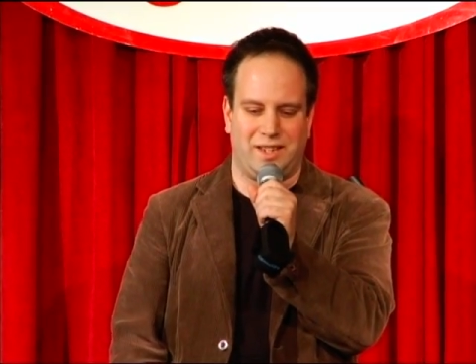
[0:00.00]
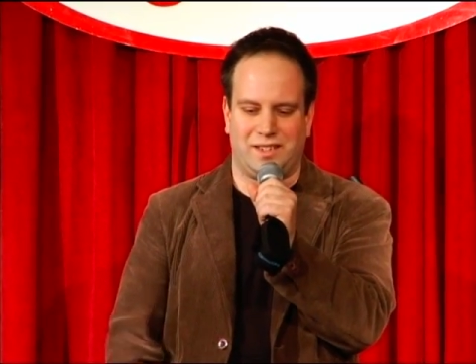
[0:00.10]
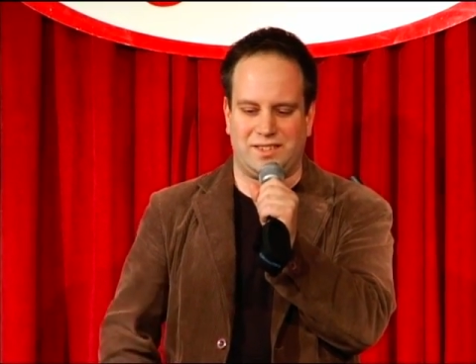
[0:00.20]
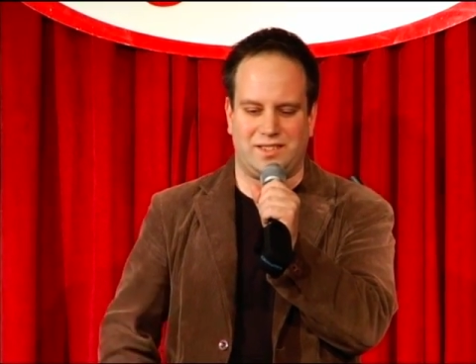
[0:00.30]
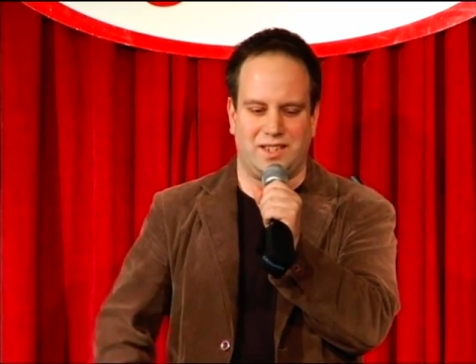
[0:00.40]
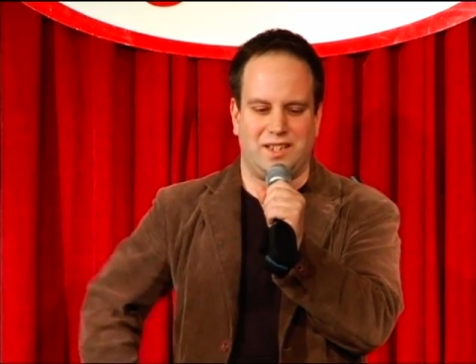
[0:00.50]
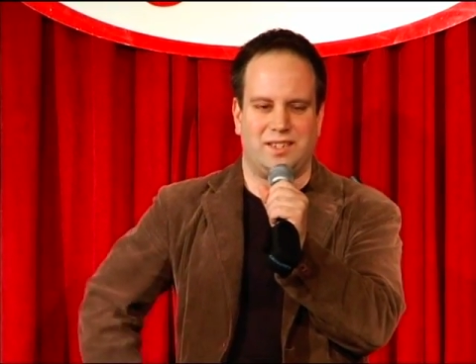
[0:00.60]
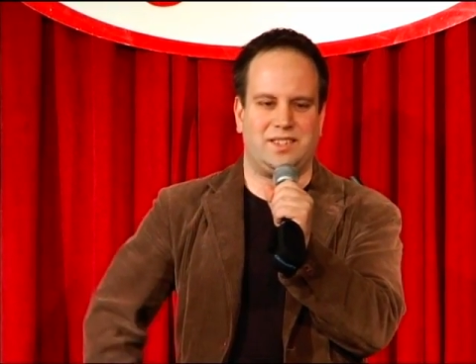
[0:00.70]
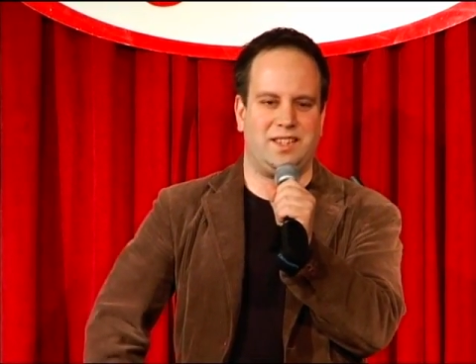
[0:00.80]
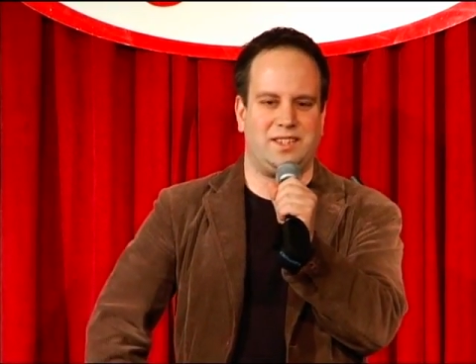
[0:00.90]
It's just,
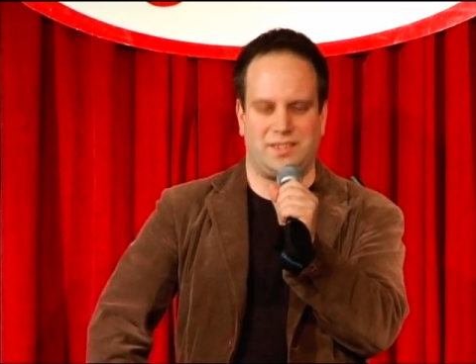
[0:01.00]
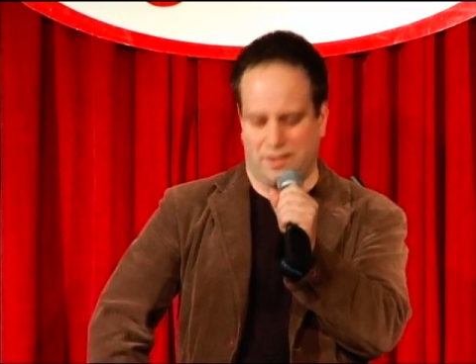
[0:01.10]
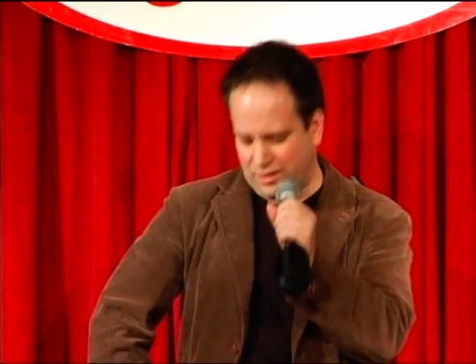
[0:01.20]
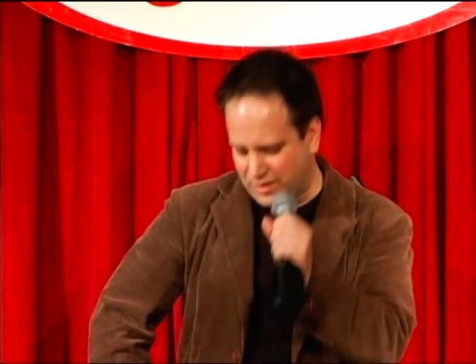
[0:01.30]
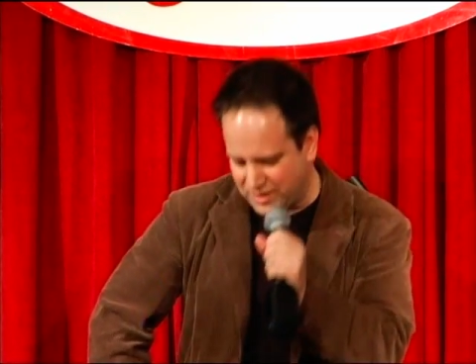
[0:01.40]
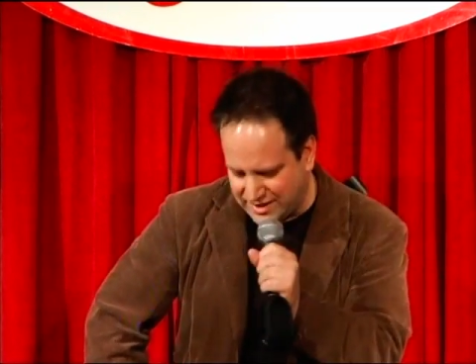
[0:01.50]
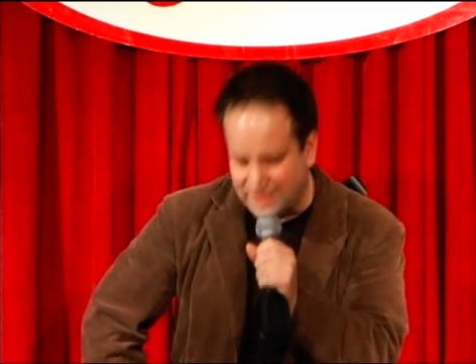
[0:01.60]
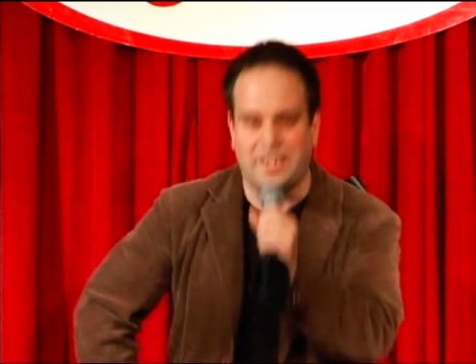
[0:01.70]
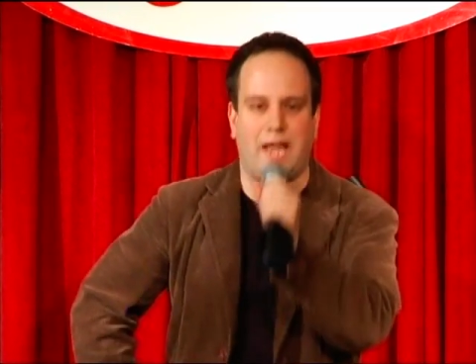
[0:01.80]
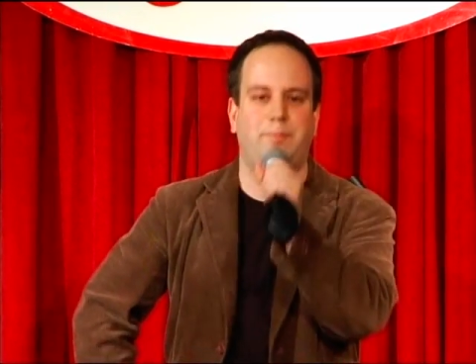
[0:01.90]
see this? Look, this
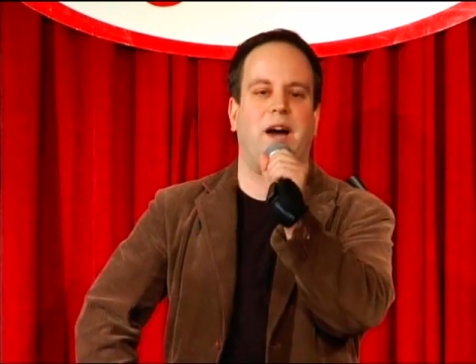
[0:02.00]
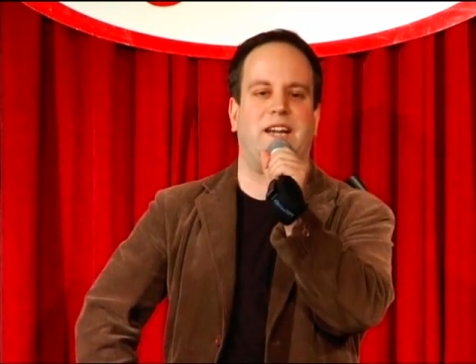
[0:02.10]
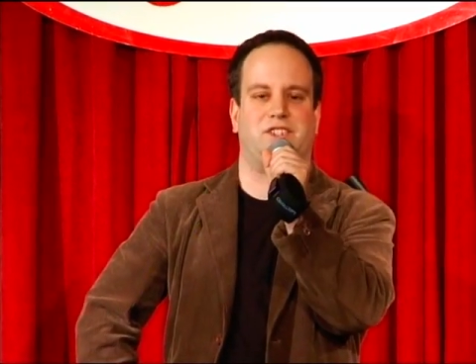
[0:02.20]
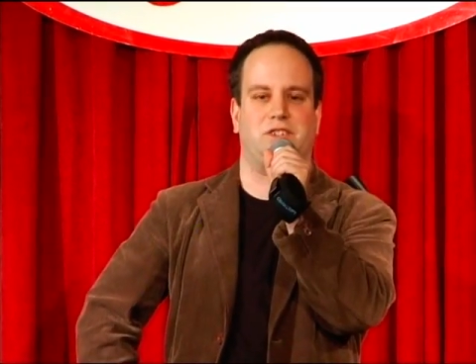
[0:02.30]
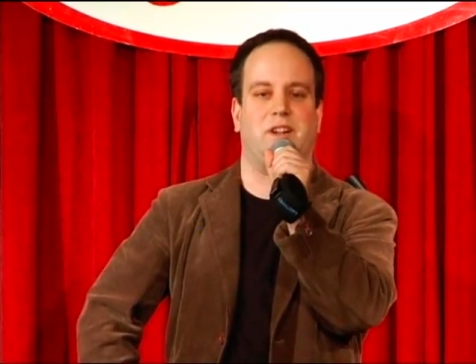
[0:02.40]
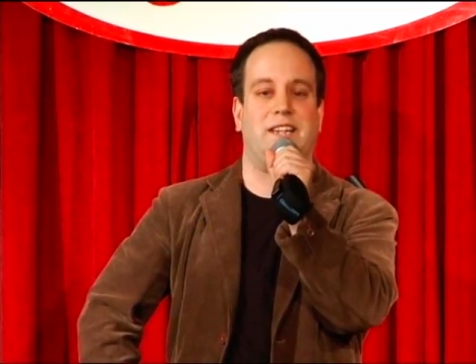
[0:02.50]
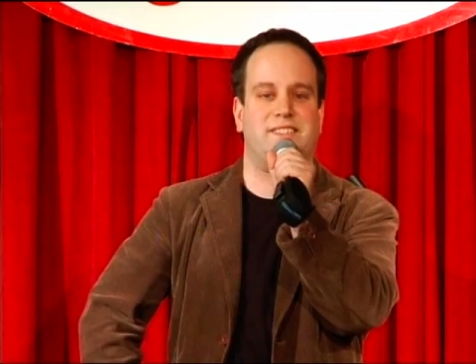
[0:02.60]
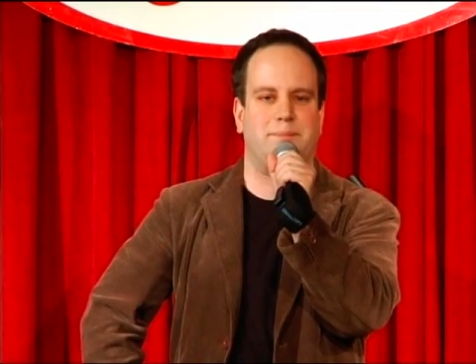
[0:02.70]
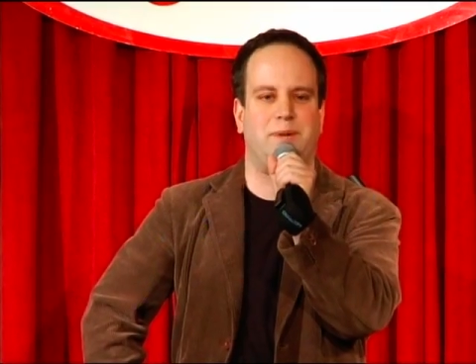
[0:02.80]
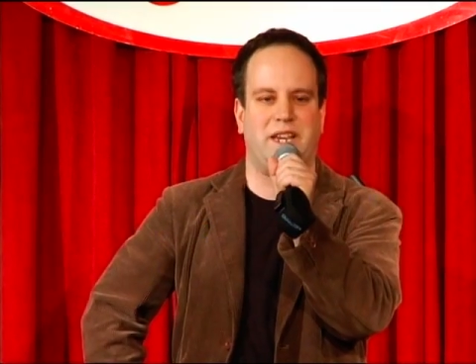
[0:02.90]
is gay posture. I
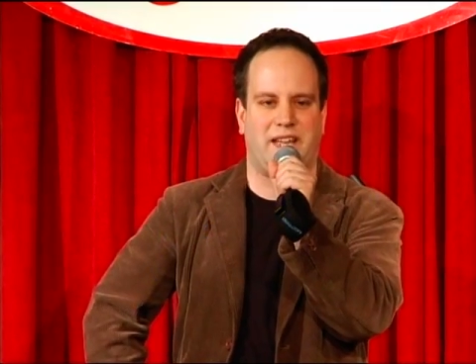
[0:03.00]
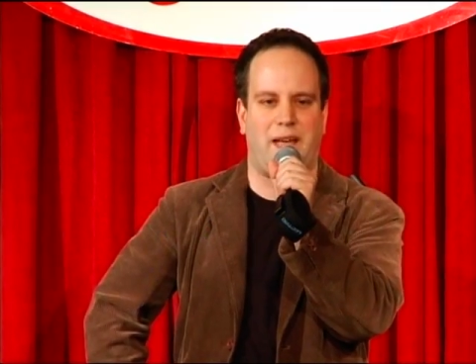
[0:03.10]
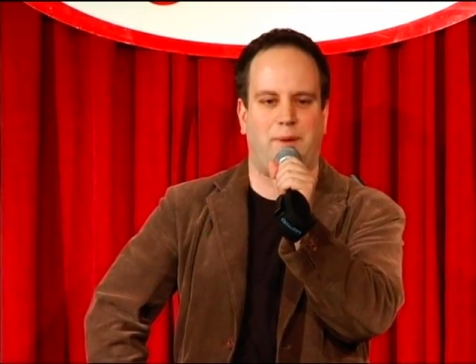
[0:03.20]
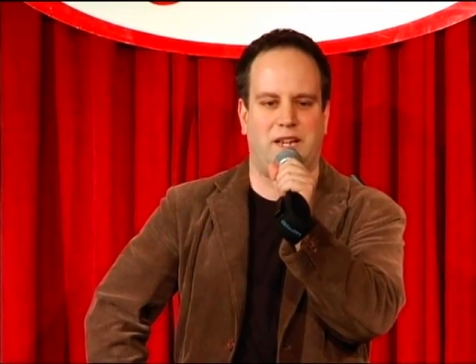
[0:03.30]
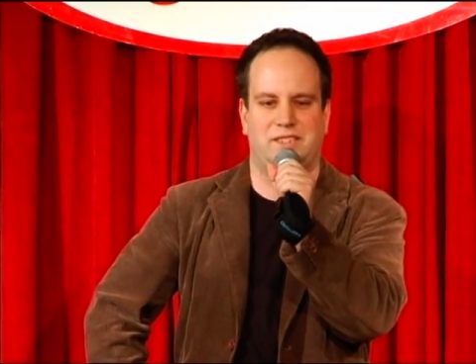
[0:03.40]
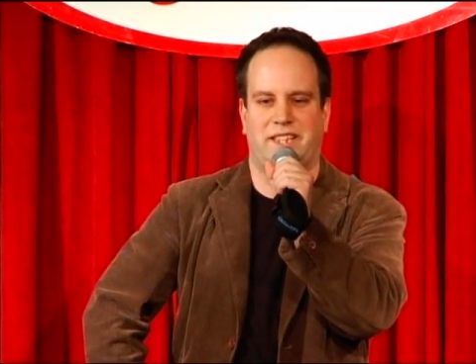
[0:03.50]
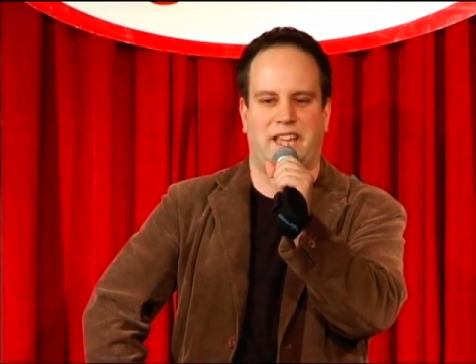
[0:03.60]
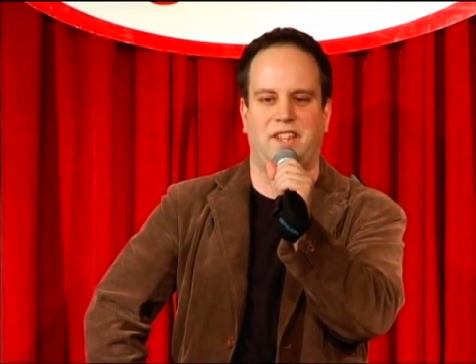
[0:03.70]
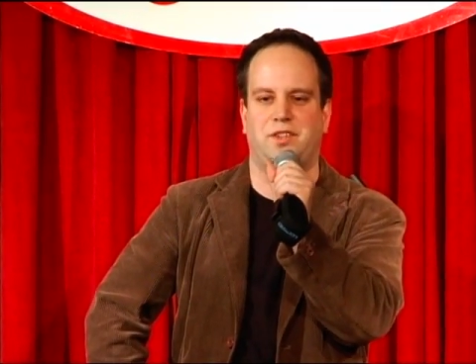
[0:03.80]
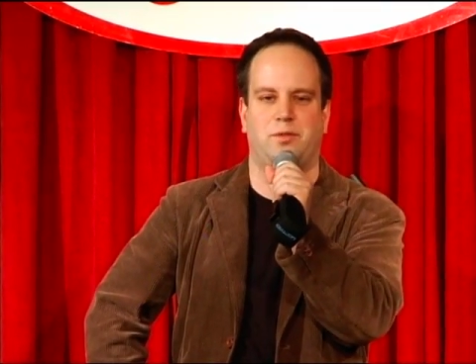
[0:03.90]
slip into gay posture, like
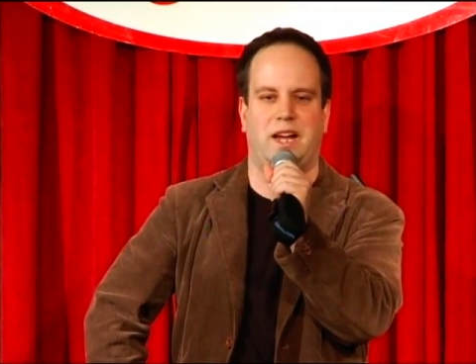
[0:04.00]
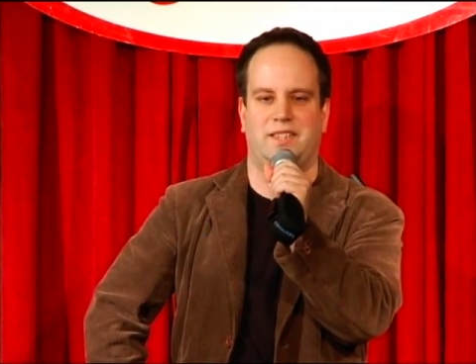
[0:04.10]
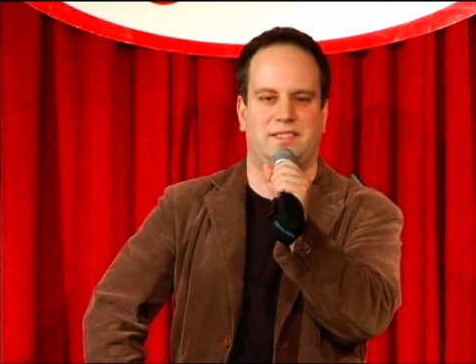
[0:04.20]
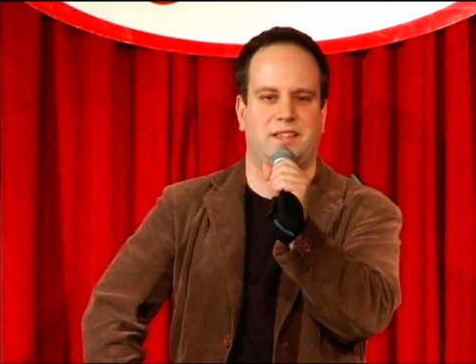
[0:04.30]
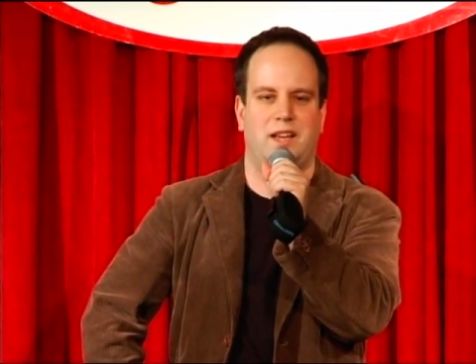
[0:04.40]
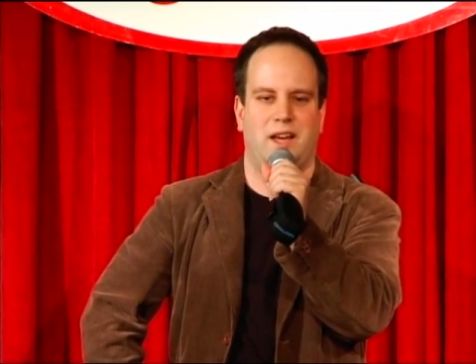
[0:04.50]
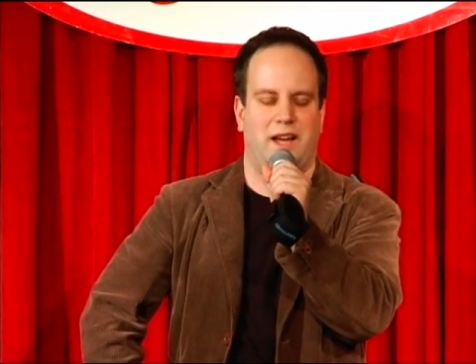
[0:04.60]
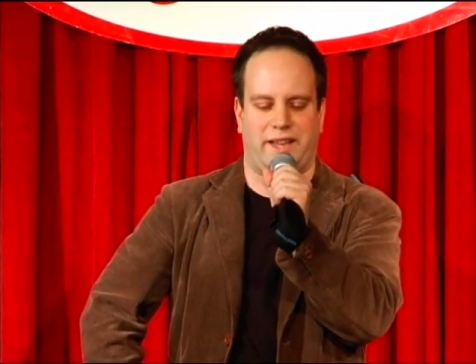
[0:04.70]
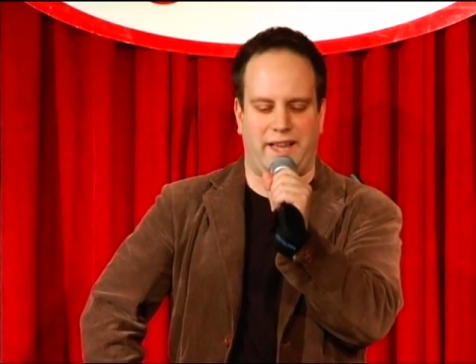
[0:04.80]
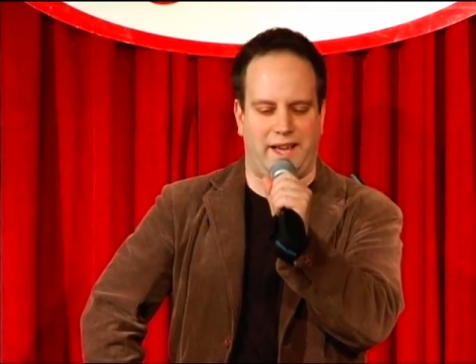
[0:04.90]
gay Tourette's.
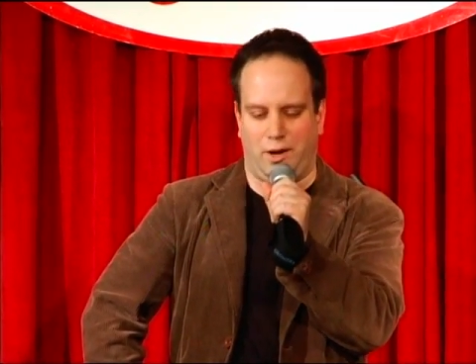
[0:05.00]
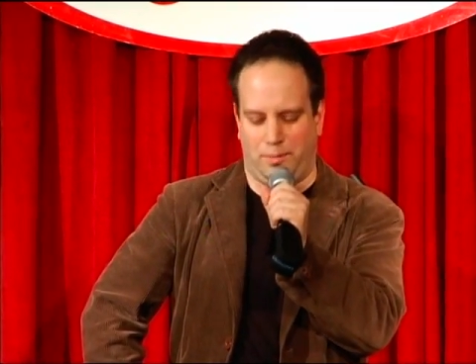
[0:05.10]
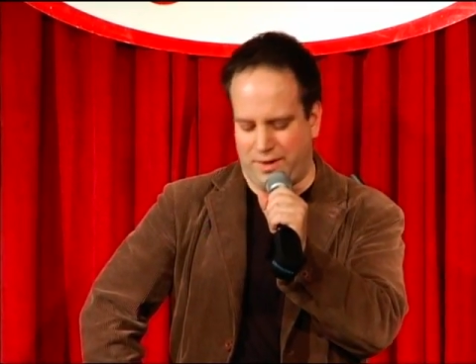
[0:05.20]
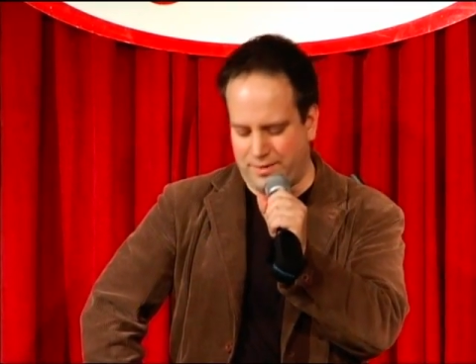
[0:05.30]
I can't help it.